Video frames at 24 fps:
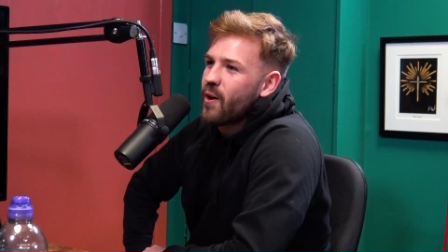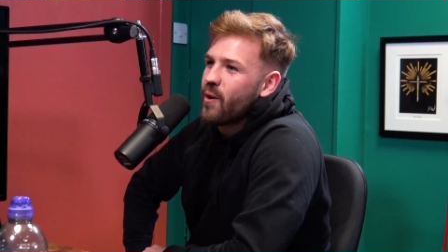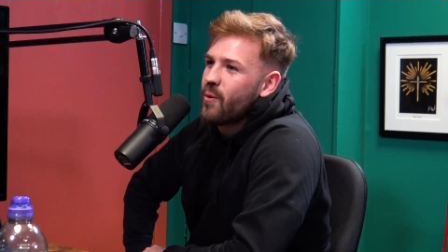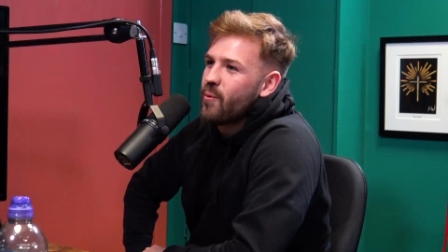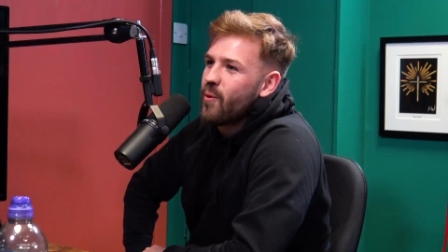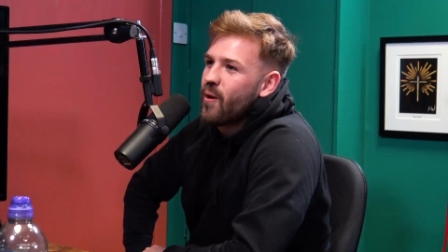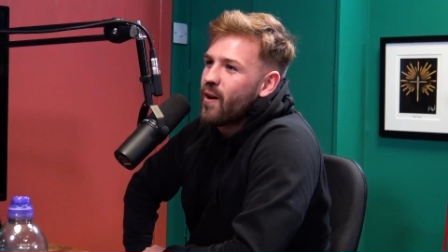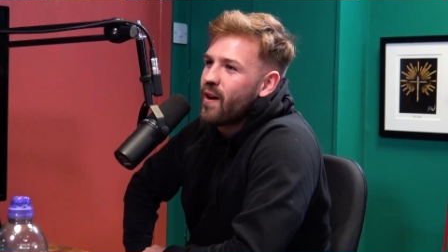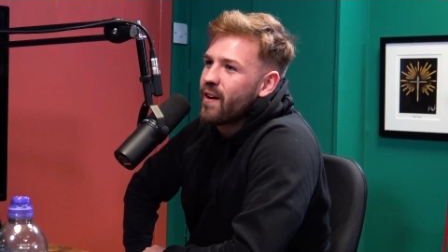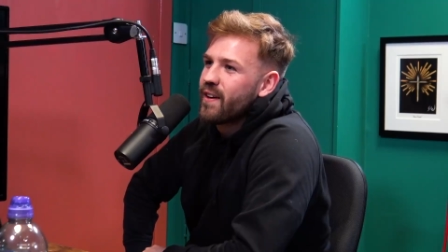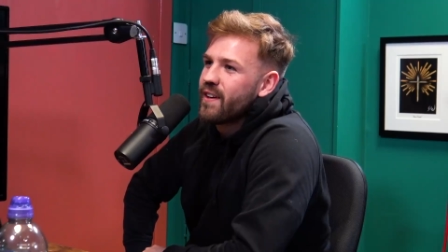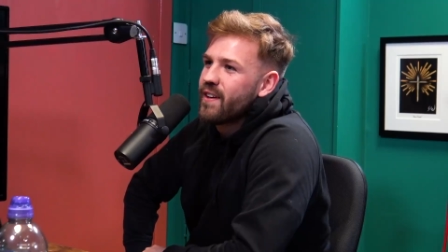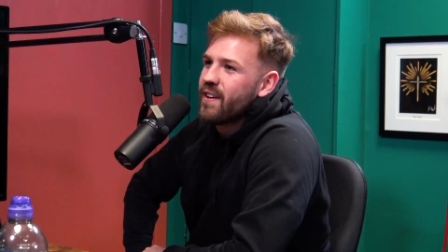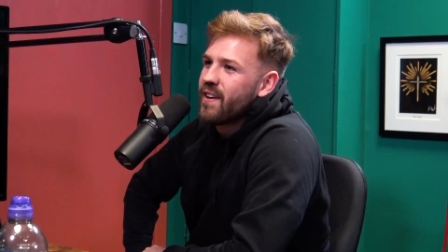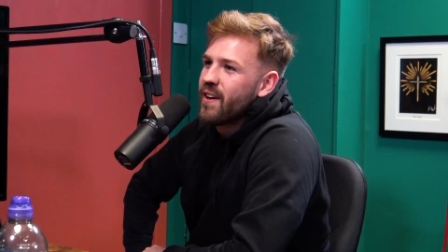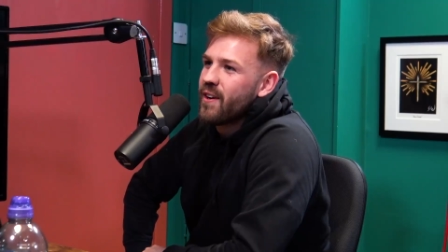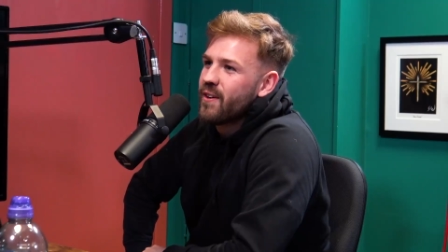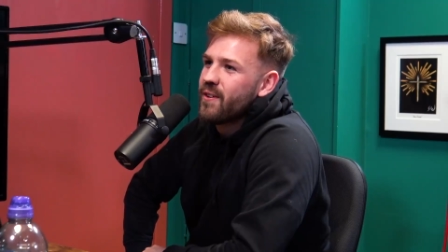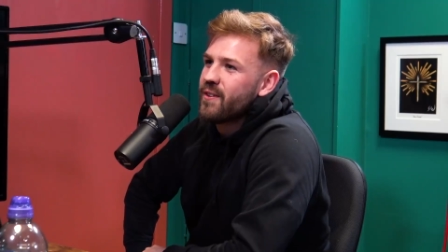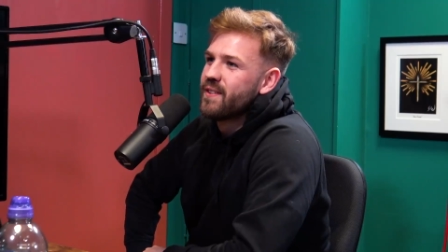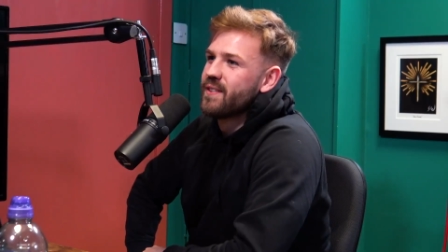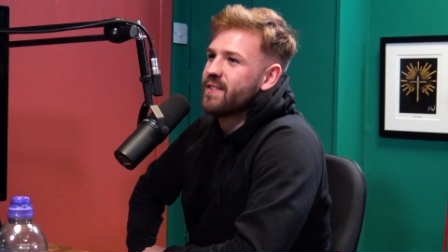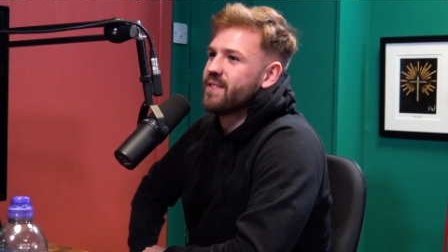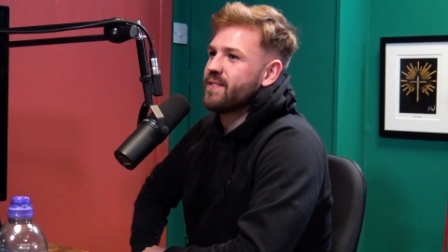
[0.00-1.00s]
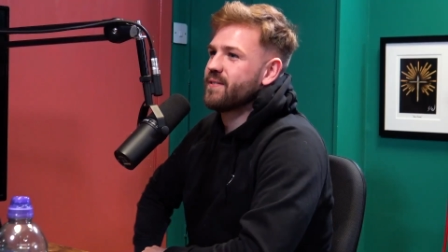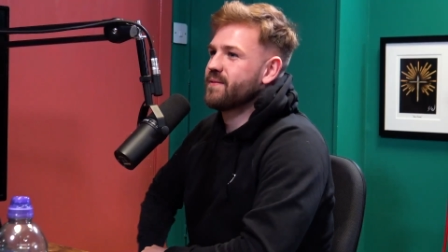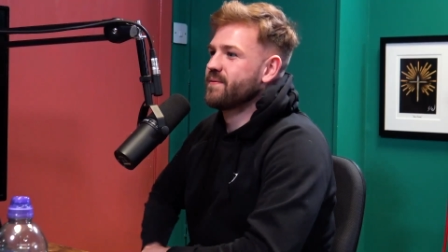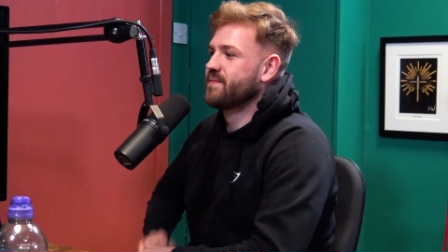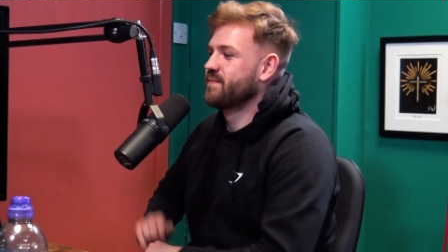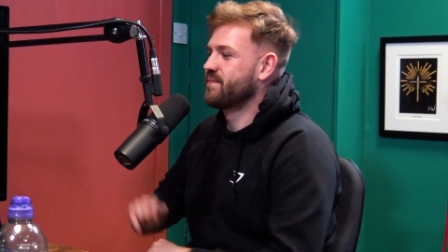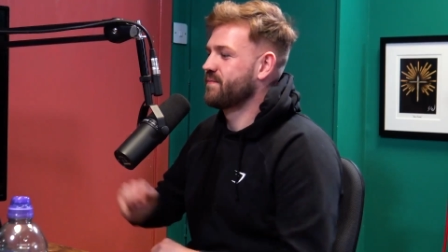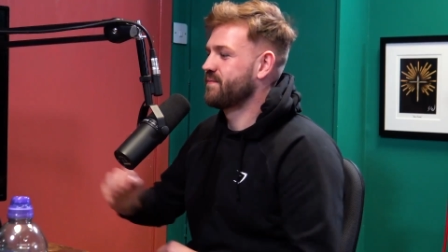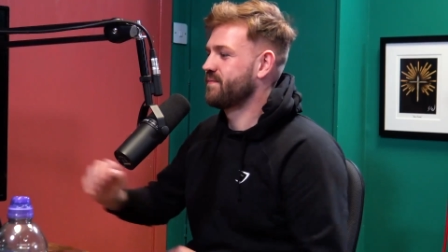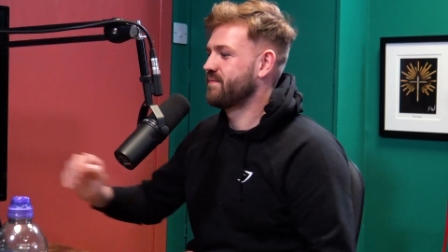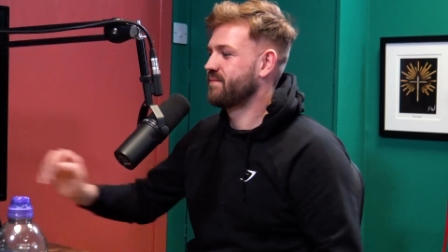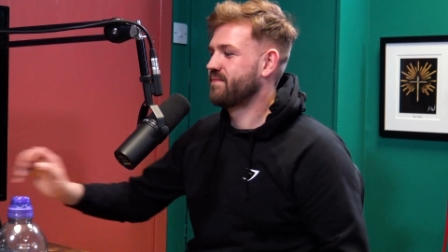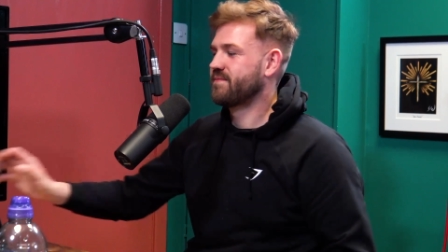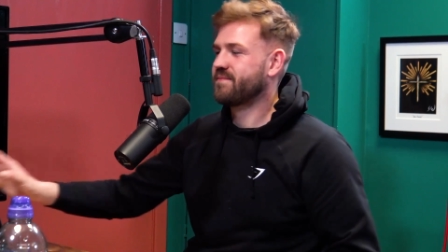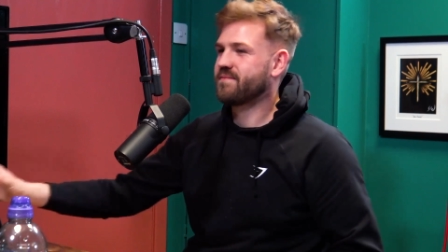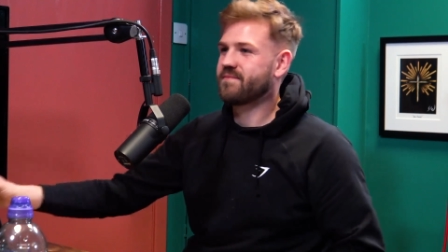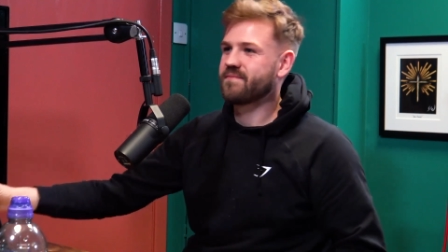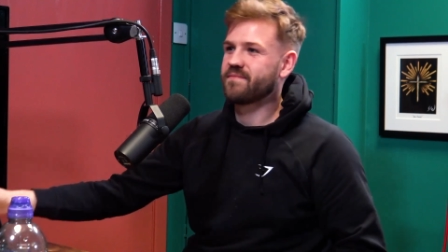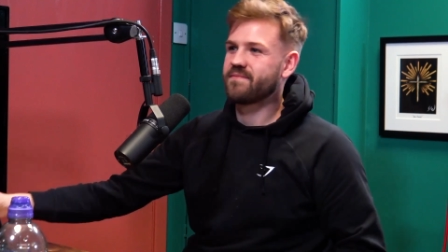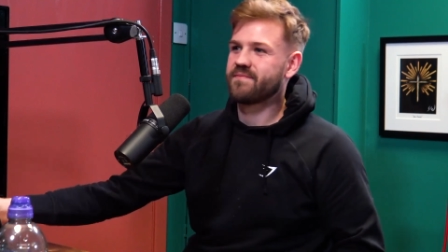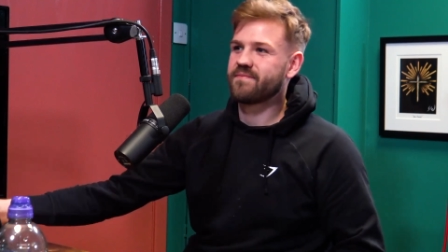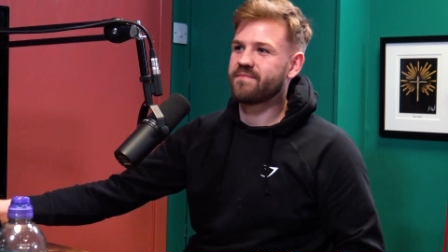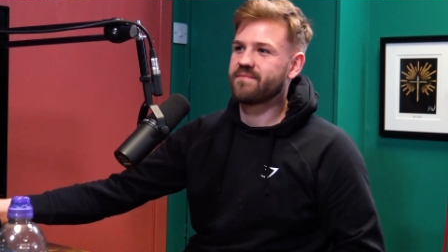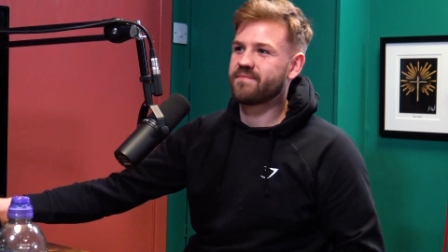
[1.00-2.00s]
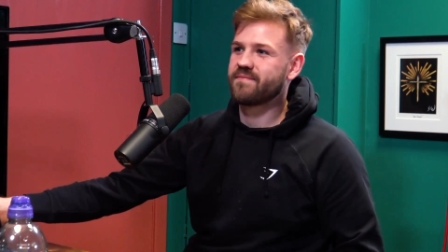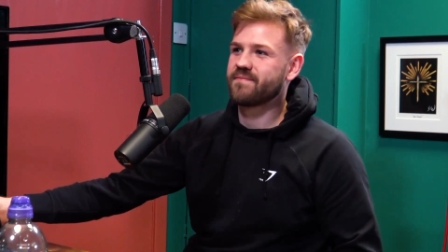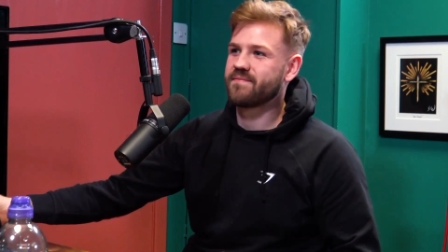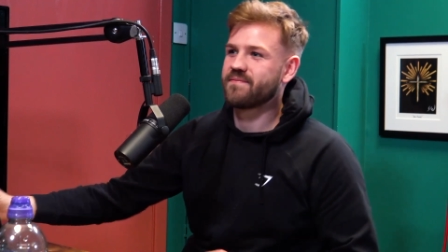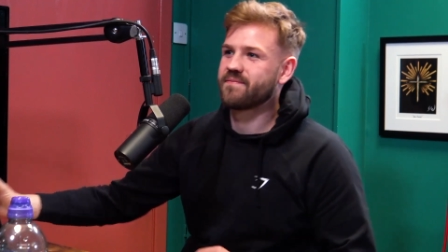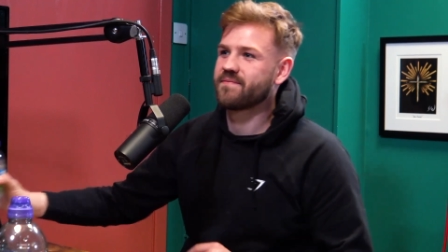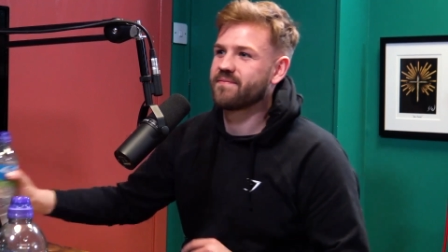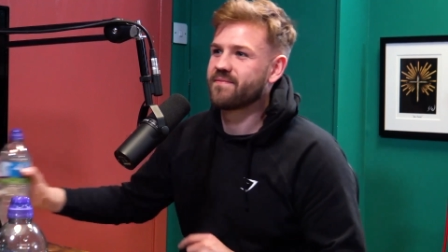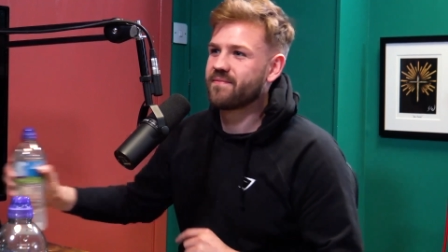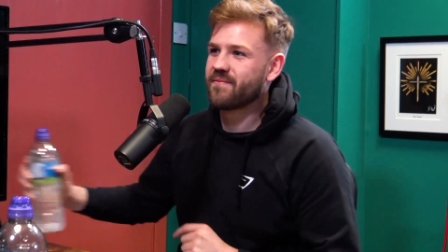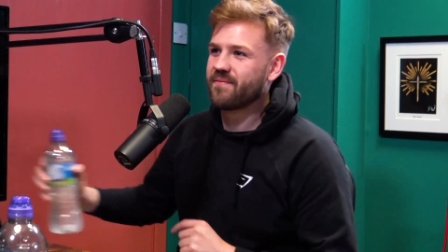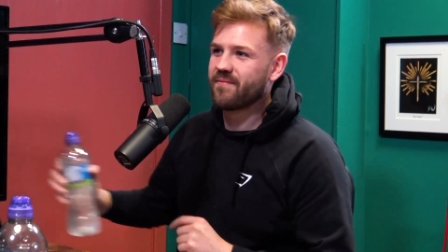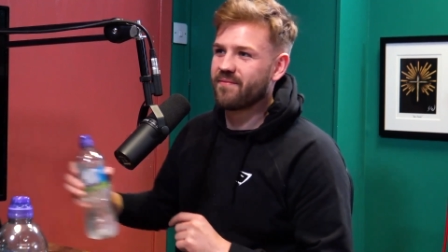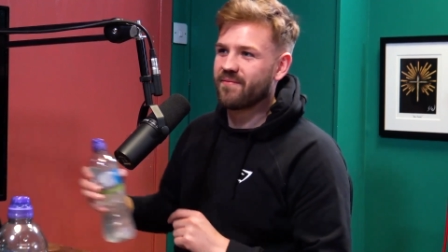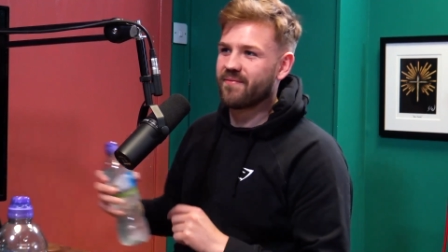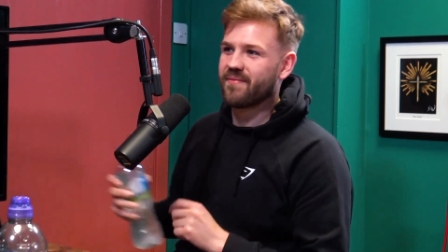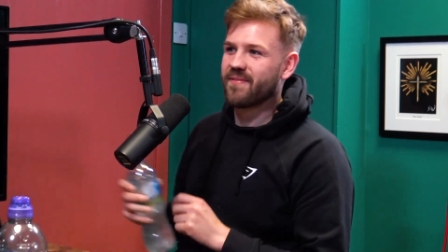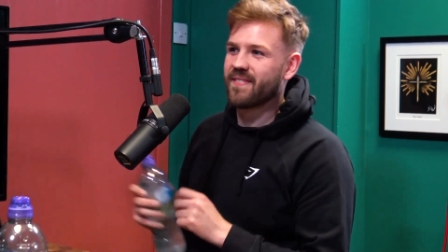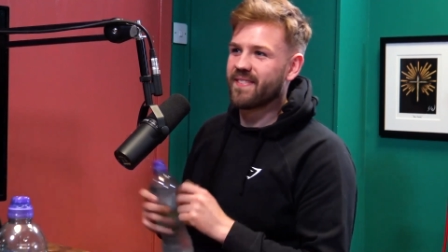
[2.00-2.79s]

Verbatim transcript: What are you now? A ah, bit of everything